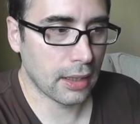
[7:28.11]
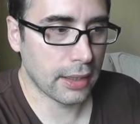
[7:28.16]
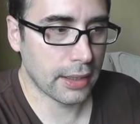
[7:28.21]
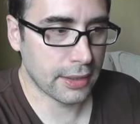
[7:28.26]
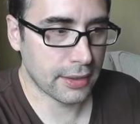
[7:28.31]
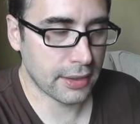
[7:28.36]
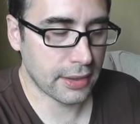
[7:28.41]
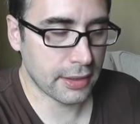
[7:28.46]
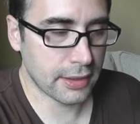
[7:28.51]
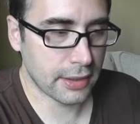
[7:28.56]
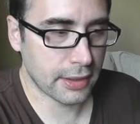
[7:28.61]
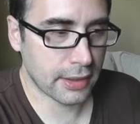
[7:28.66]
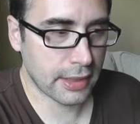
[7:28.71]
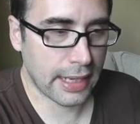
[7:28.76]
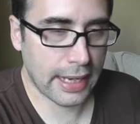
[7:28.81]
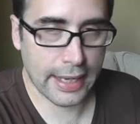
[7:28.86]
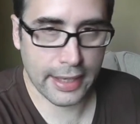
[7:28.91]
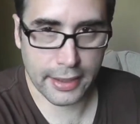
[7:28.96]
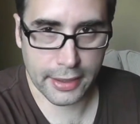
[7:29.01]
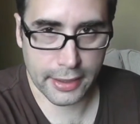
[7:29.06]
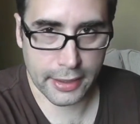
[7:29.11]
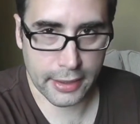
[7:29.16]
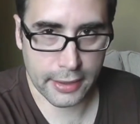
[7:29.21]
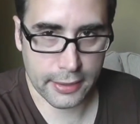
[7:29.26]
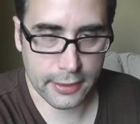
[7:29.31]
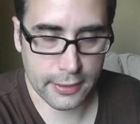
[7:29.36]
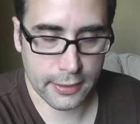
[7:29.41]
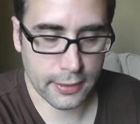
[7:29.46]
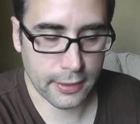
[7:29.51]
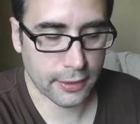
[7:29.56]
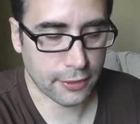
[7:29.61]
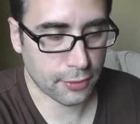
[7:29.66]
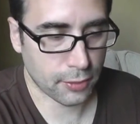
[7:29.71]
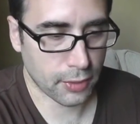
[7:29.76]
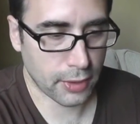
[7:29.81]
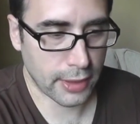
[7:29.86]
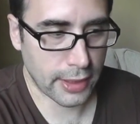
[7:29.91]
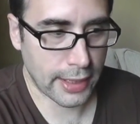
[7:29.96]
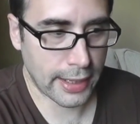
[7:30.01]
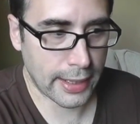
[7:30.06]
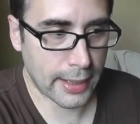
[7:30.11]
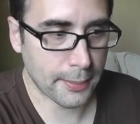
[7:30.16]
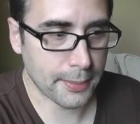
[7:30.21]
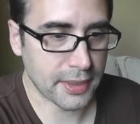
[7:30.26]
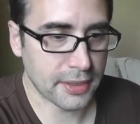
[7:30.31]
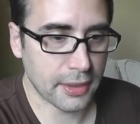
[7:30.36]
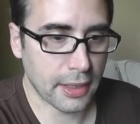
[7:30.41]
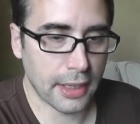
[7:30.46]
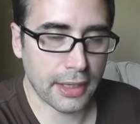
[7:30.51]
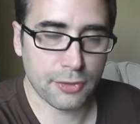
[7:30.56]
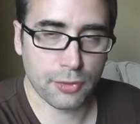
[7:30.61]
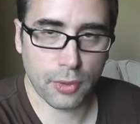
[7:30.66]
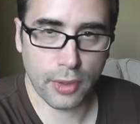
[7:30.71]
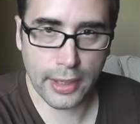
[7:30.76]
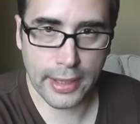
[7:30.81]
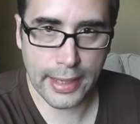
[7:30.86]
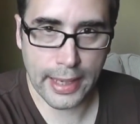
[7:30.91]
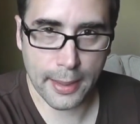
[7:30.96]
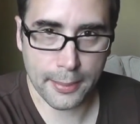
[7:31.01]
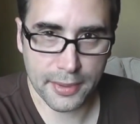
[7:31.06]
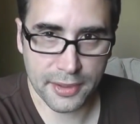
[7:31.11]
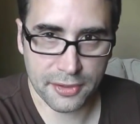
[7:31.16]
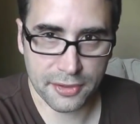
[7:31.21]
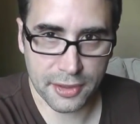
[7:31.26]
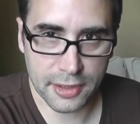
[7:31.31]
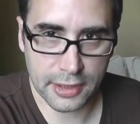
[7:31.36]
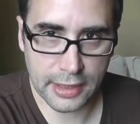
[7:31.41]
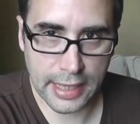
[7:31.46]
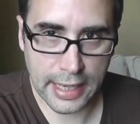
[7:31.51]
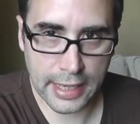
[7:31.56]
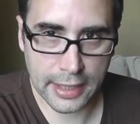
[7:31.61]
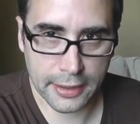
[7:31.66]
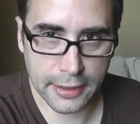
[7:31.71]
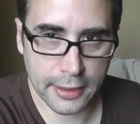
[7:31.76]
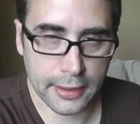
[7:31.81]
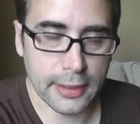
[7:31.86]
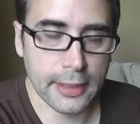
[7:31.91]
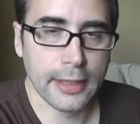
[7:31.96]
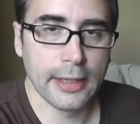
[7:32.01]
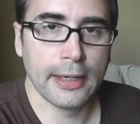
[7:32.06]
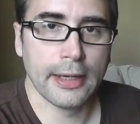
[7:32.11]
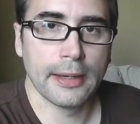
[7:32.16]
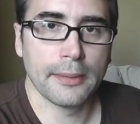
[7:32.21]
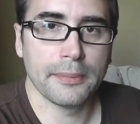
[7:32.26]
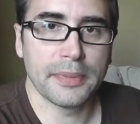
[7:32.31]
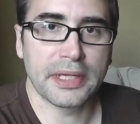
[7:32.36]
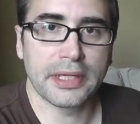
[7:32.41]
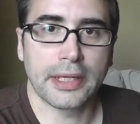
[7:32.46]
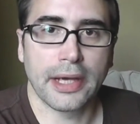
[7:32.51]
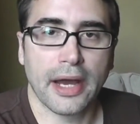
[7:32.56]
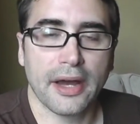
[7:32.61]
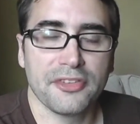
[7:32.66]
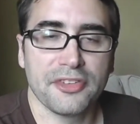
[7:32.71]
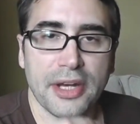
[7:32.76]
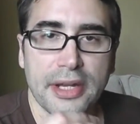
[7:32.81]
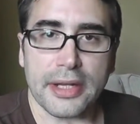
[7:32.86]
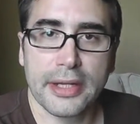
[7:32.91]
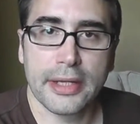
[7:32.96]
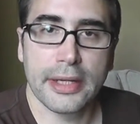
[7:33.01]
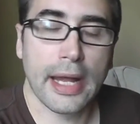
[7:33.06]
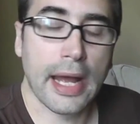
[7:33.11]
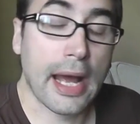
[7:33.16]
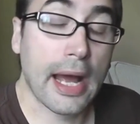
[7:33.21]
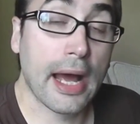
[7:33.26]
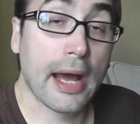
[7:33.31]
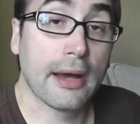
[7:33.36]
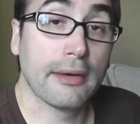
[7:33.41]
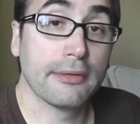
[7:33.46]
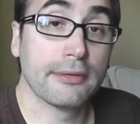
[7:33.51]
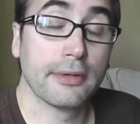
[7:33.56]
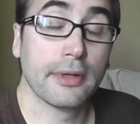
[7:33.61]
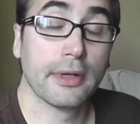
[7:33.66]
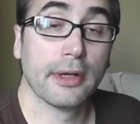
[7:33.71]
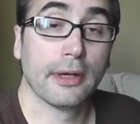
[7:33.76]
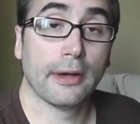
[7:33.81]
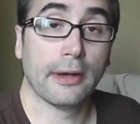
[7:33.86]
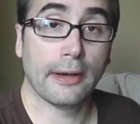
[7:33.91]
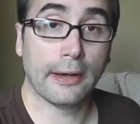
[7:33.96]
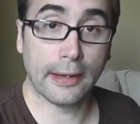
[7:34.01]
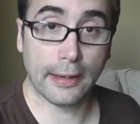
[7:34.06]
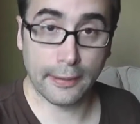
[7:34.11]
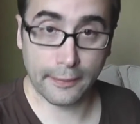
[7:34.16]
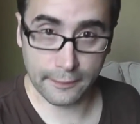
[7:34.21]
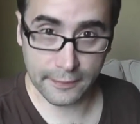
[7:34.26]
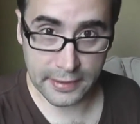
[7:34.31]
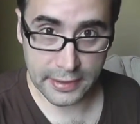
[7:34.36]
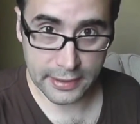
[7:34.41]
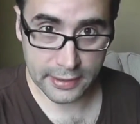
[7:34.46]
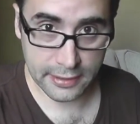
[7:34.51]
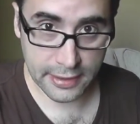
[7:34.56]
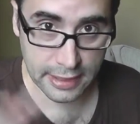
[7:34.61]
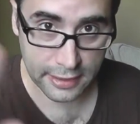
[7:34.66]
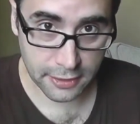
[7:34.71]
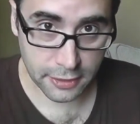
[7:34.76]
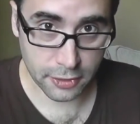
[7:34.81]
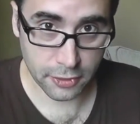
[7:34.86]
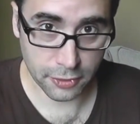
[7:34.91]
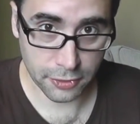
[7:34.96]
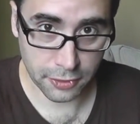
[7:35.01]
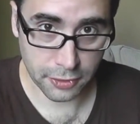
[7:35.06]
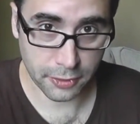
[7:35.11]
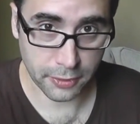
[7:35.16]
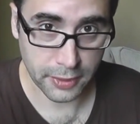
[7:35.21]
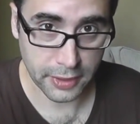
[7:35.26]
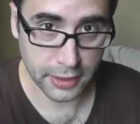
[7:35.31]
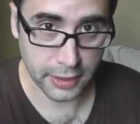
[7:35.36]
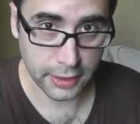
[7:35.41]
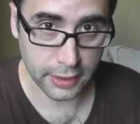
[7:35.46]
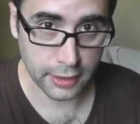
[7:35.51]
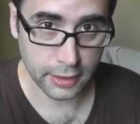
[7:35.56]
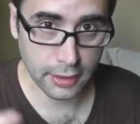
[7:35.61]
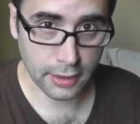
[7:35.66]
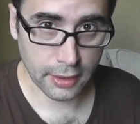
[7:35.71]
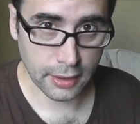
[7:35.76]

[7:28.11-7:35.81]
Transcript: in Canada, that's where I am, is in Canada, because I didn't have the technical degree,